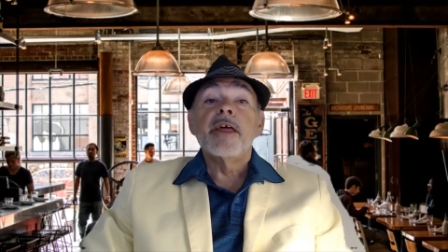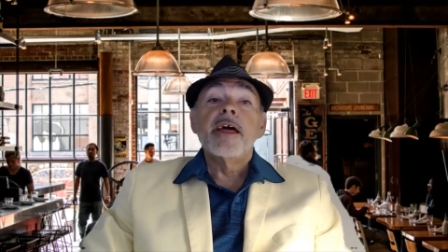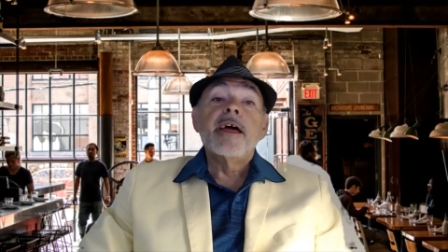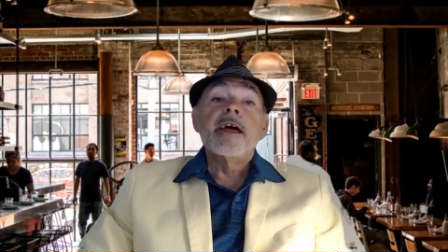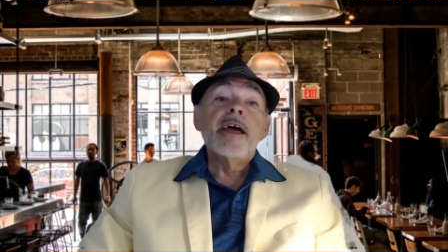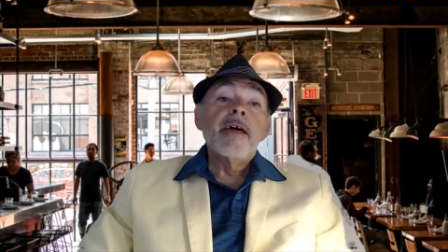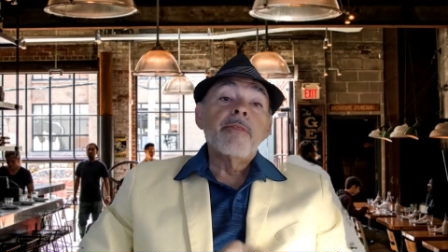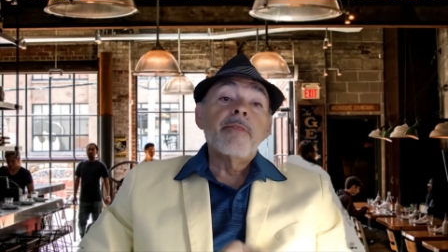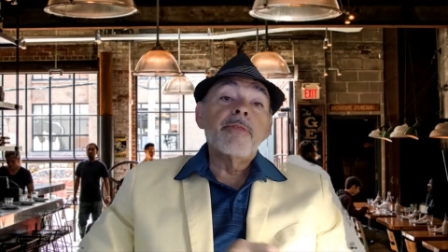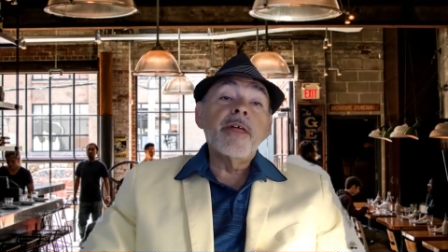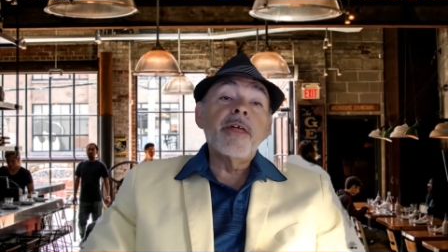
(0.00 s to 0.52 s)

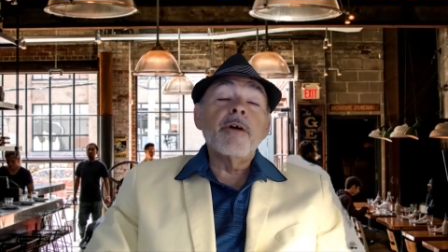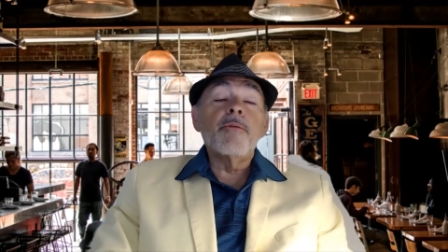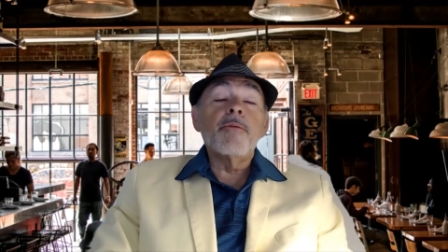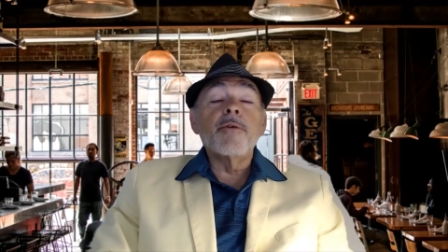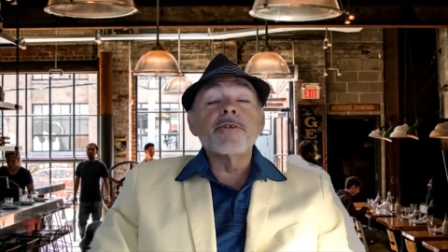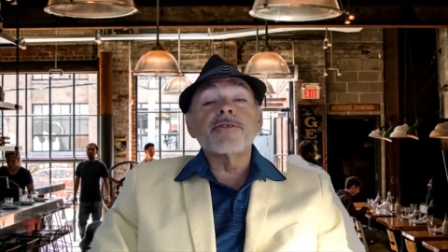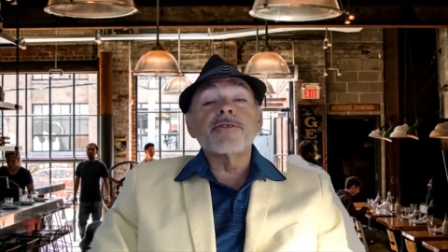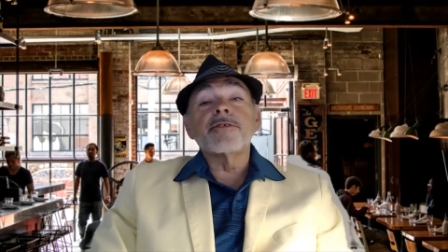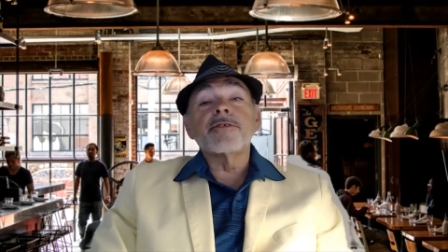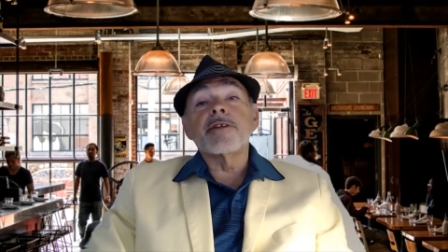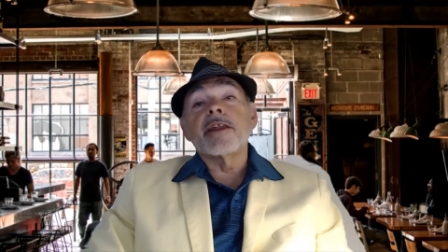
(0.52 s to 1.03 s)
That wasn't the
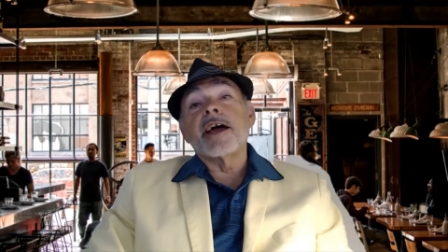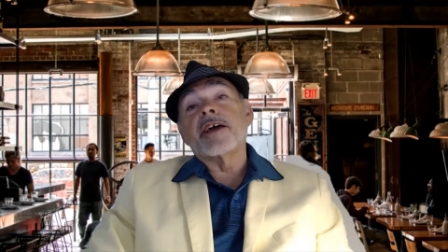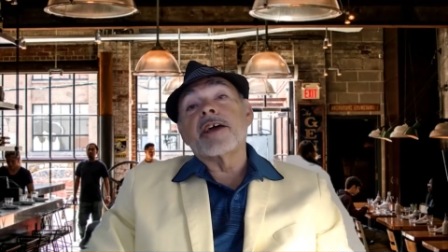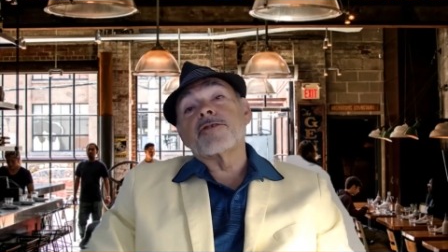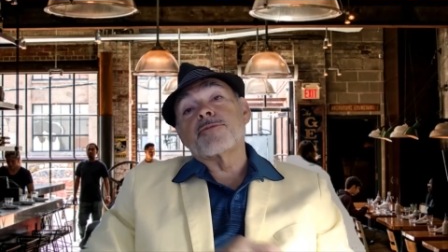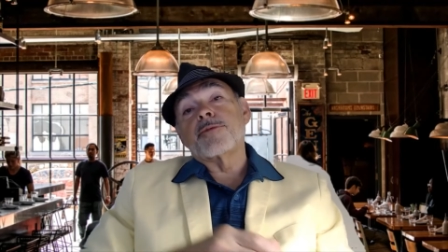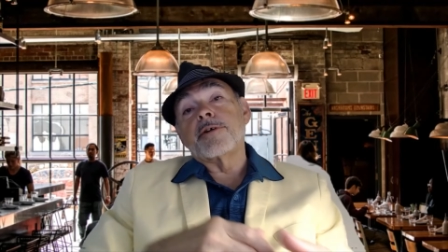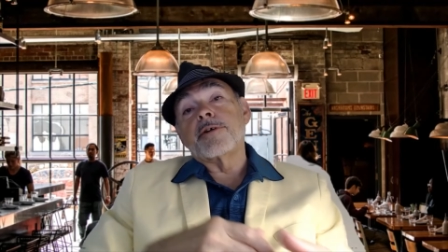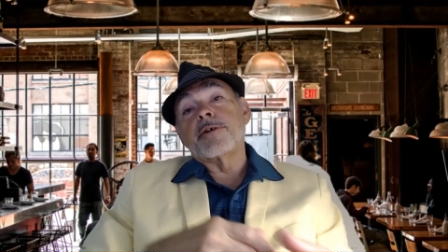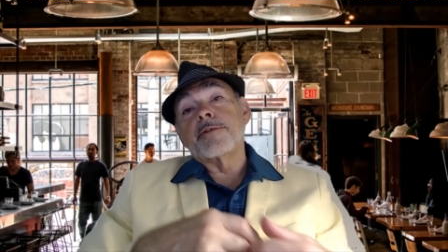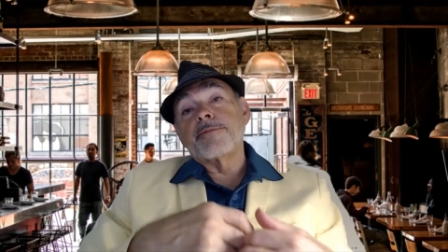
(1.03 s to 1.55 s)
last
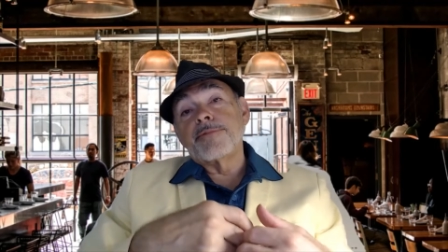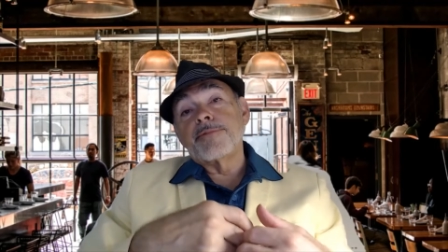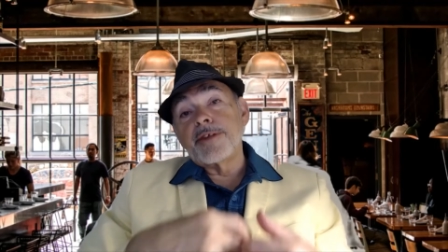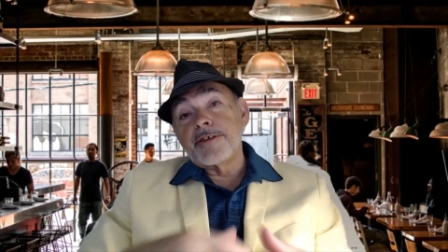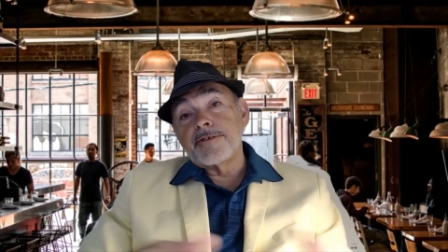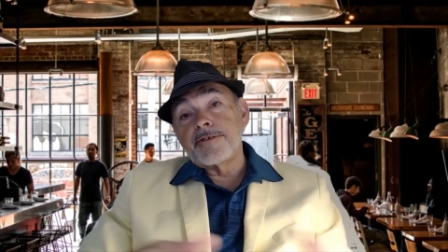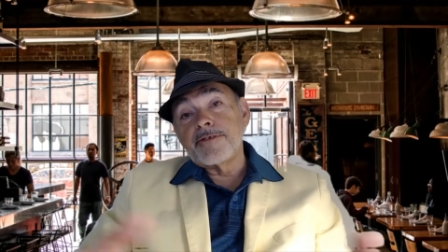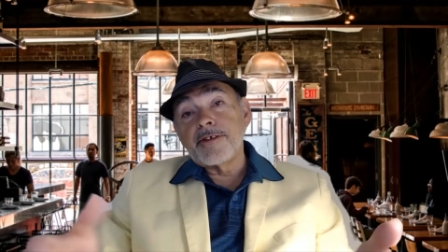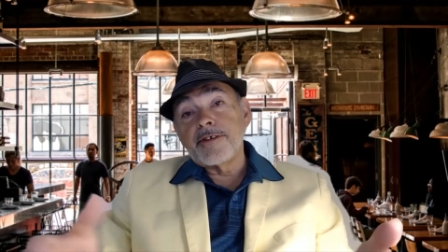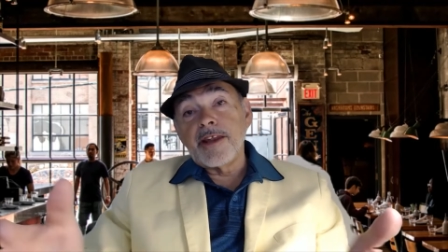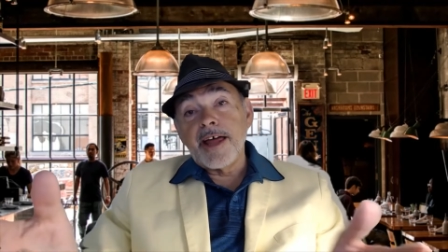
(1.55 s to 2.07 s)
one. This is the
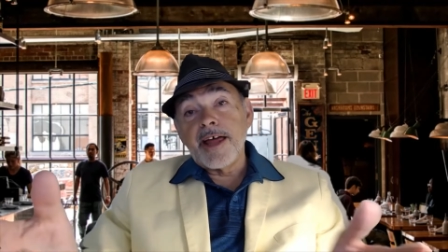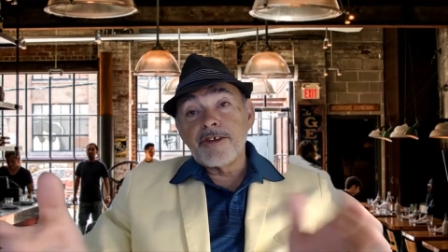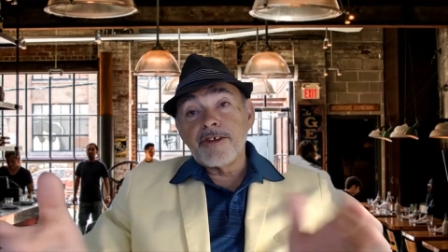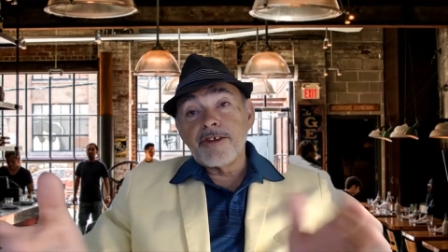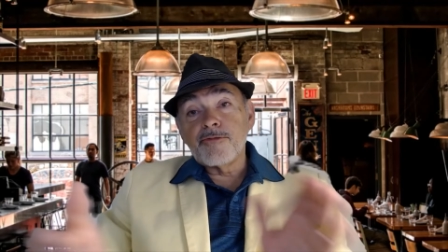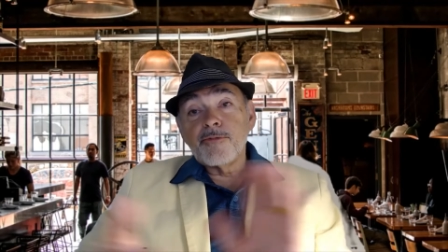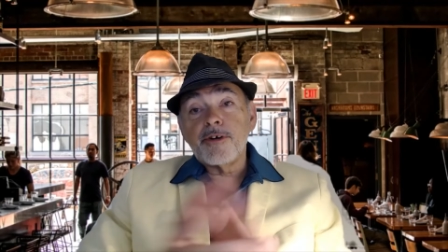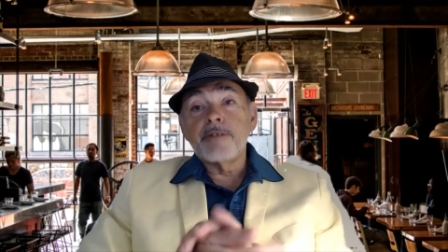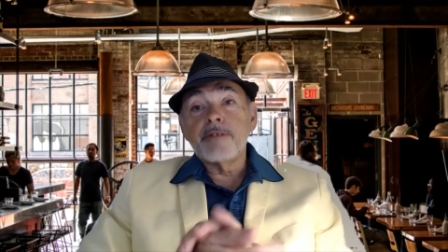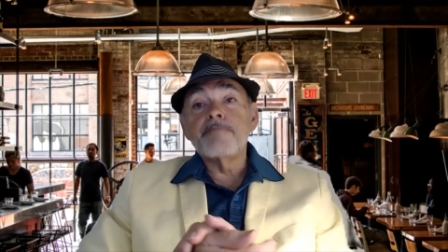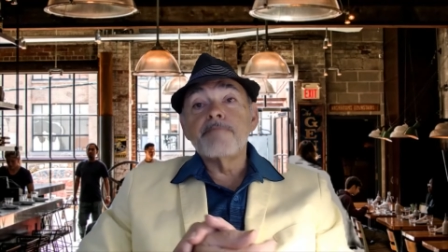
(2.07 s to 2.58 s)
last one.
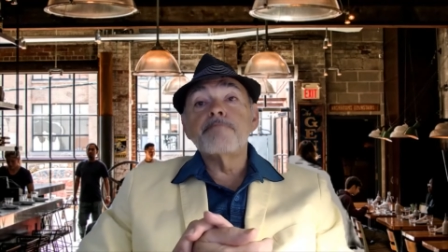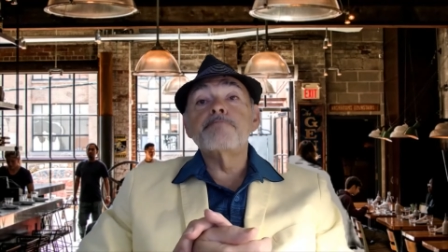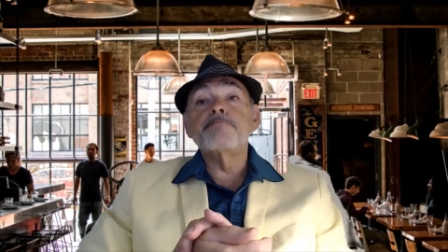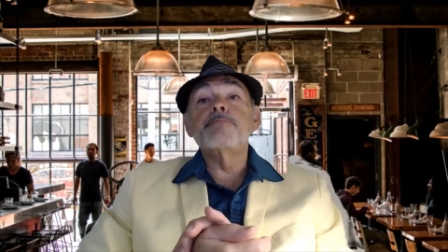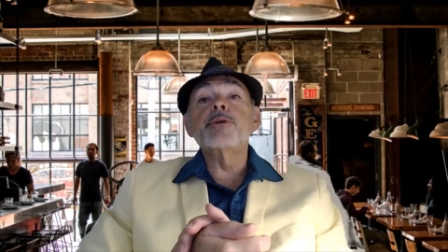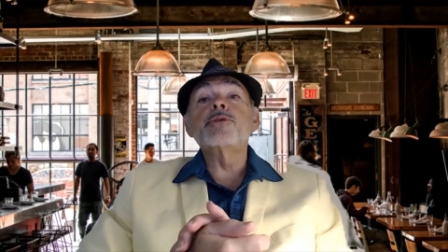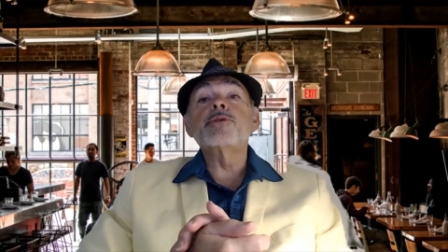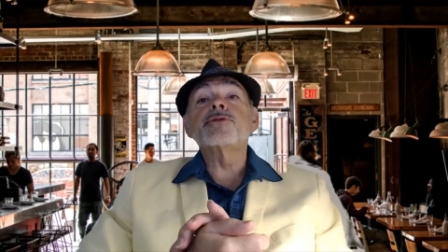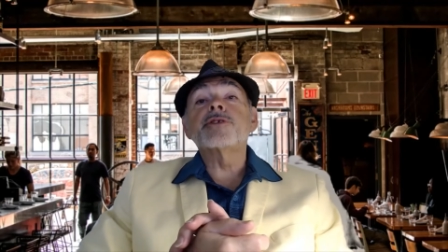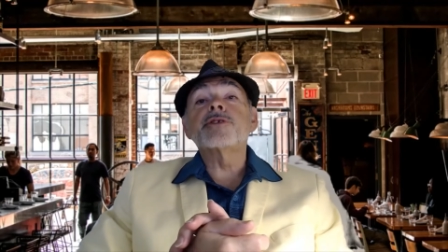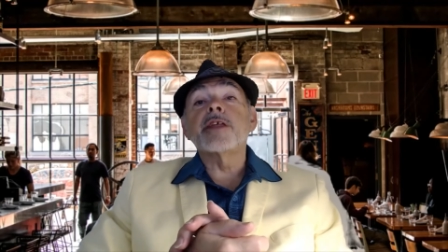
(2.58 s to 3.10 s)
Boosted
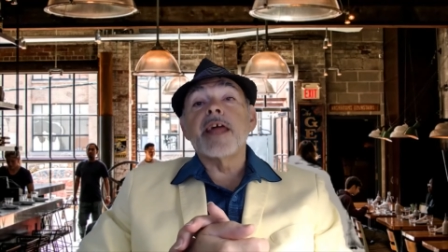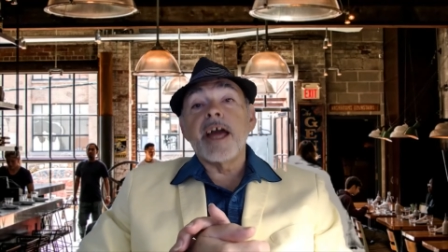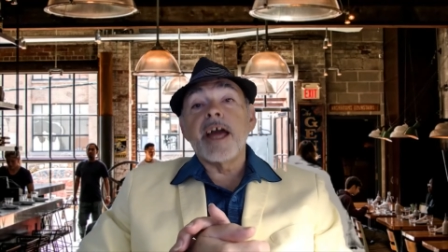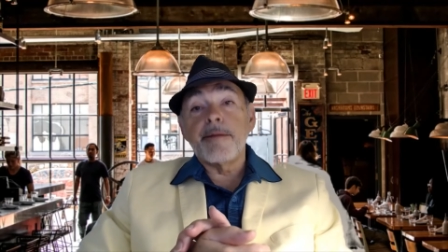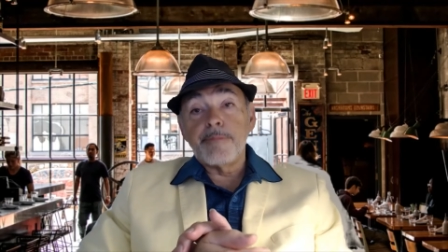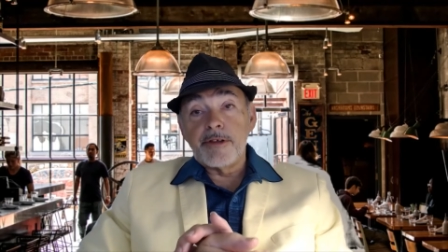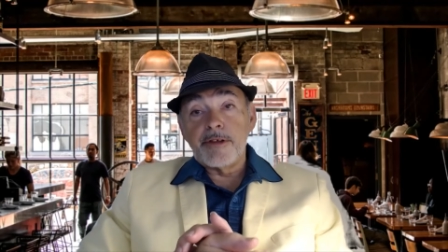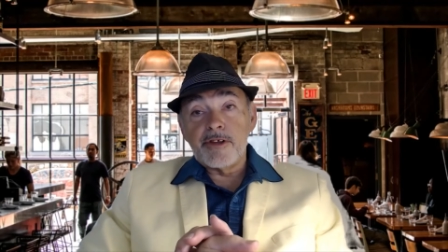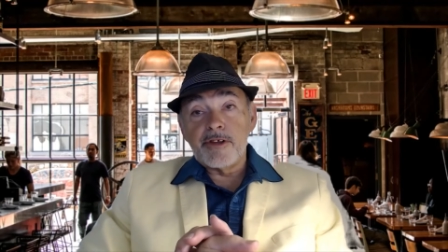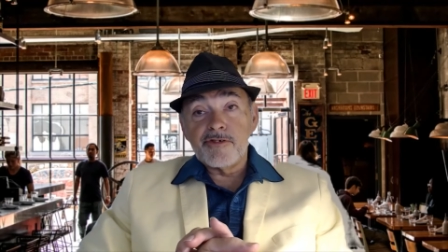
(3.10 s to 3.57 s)
happiness.